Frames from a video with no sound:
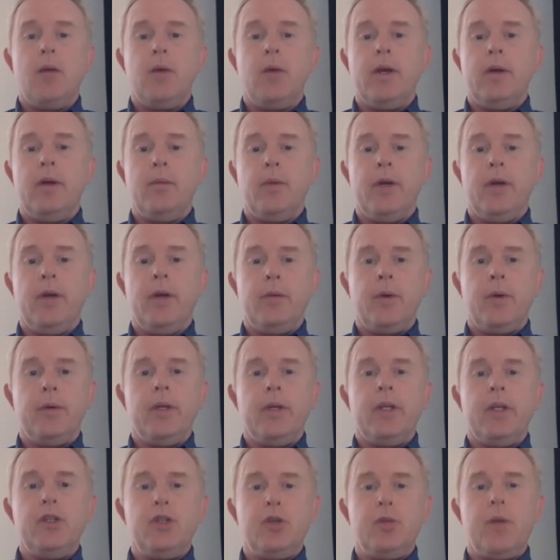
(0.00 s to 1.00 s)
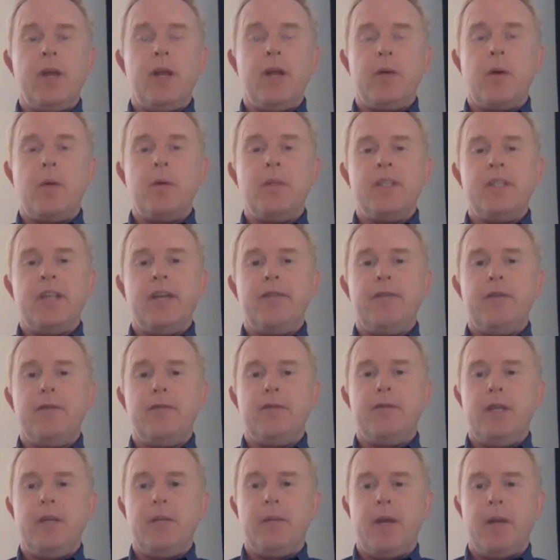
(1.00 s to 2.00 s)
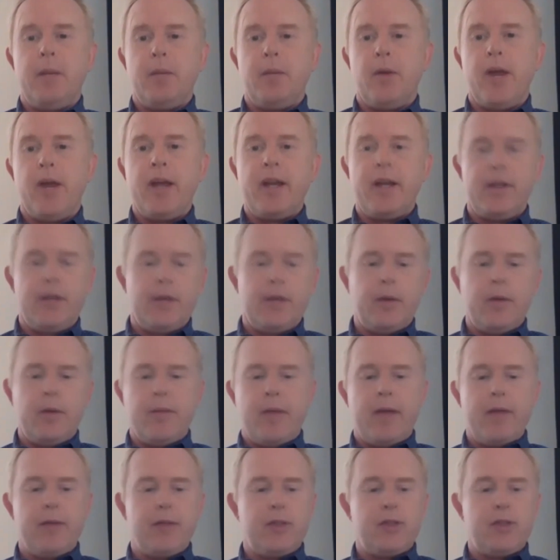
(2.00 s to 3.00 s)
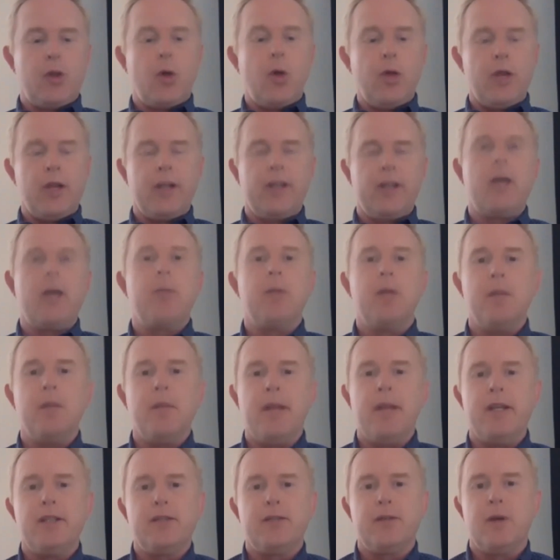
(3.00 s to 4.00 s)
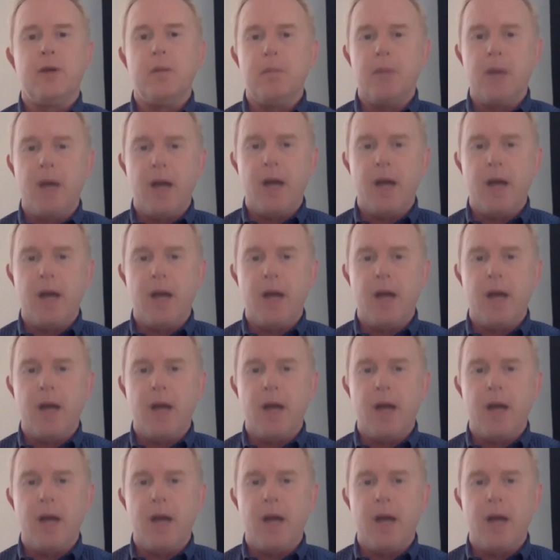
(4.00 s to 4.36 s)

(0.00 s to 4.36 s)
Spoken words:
We really do mean it when we say 15-minute break. I think we may have stolen a couple of minutes from